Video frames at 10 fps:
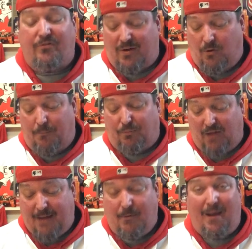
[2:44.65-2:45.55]
So I don't
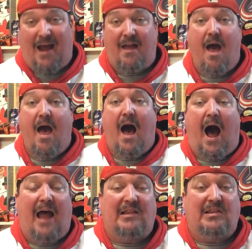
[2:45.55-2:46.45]
blame him.
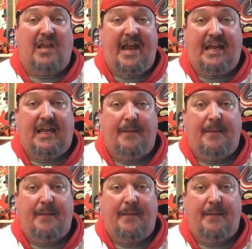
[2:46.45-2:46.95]
I like